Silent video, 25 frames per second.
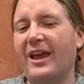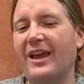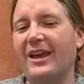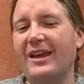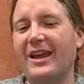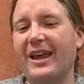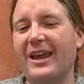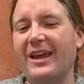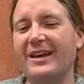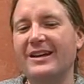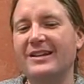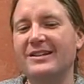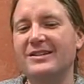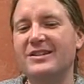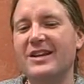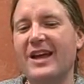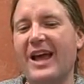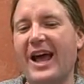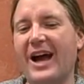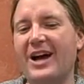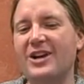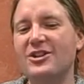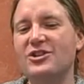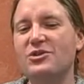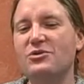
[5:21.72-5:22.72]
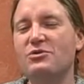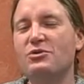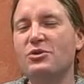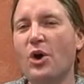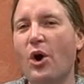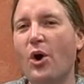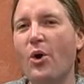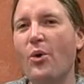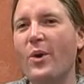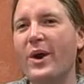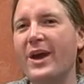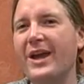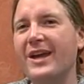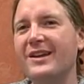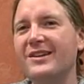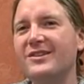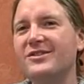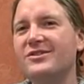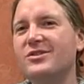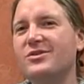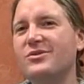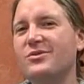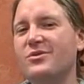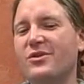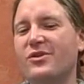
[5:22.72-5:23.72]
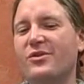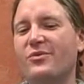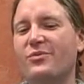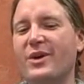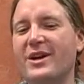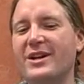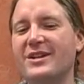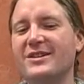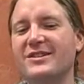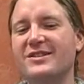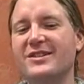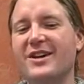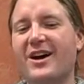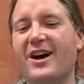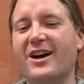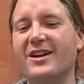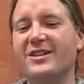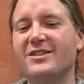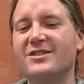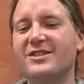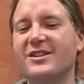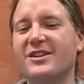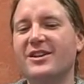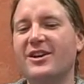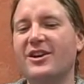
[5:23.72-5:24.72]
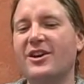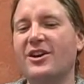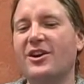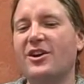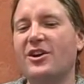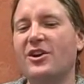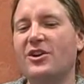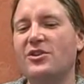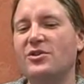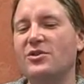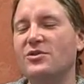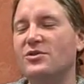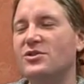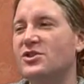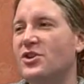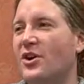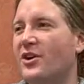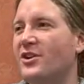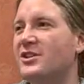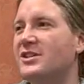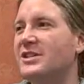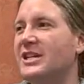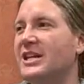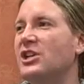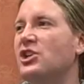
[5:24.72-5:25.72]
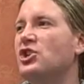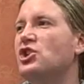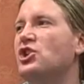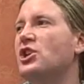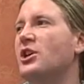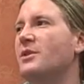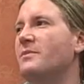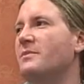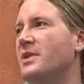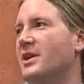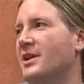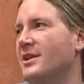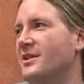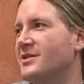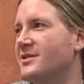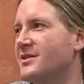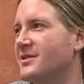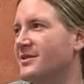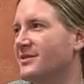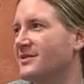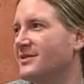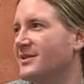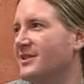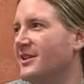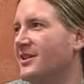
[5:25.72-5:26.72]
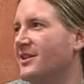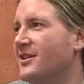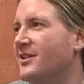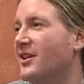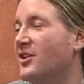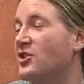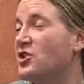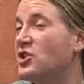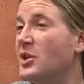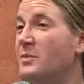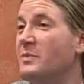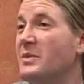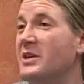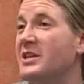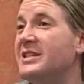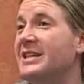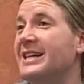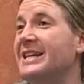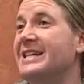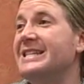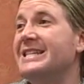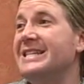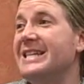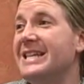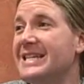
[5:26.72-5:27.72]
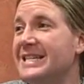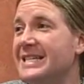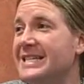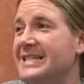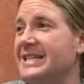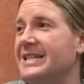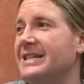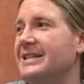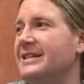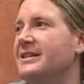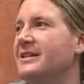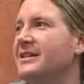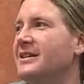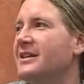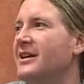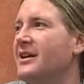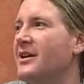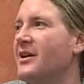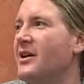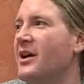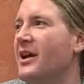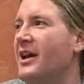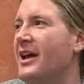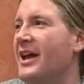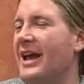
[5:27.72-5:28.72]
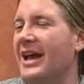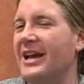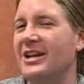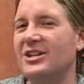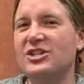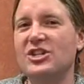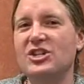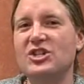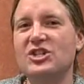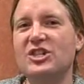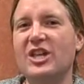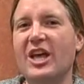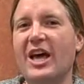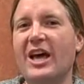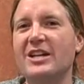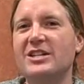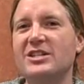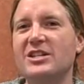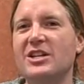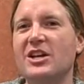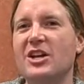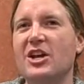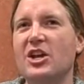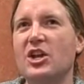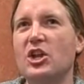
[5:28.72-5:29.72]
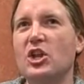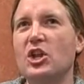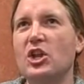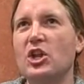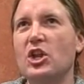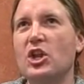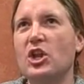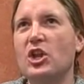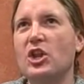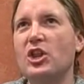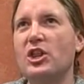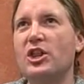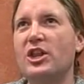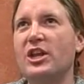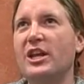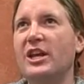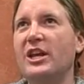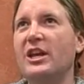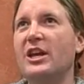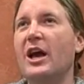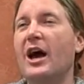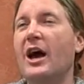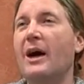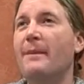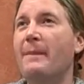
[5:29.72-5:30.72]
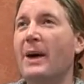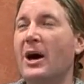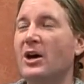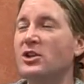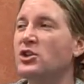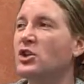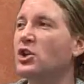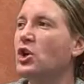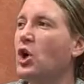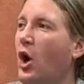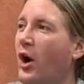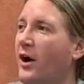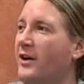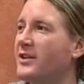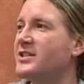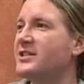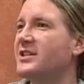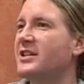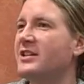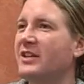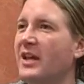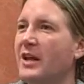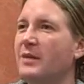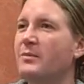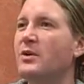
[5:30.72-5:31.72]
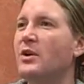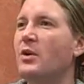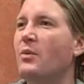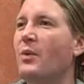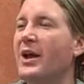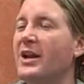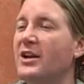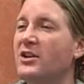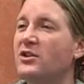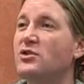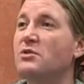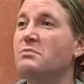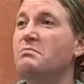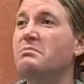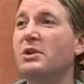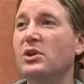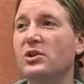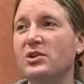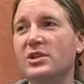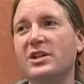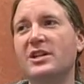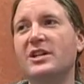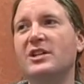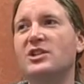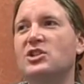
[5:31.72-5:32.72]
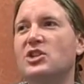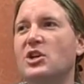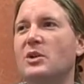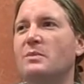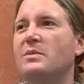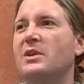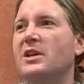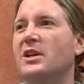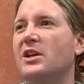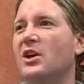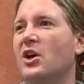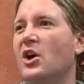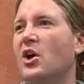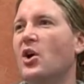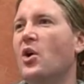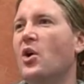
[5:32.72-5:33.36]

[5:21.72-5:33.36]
And as you go into the Renaissance, you start seeing chimneys. Now, chimneys existed, it's just that the amount of cost and labor that went into building the chimney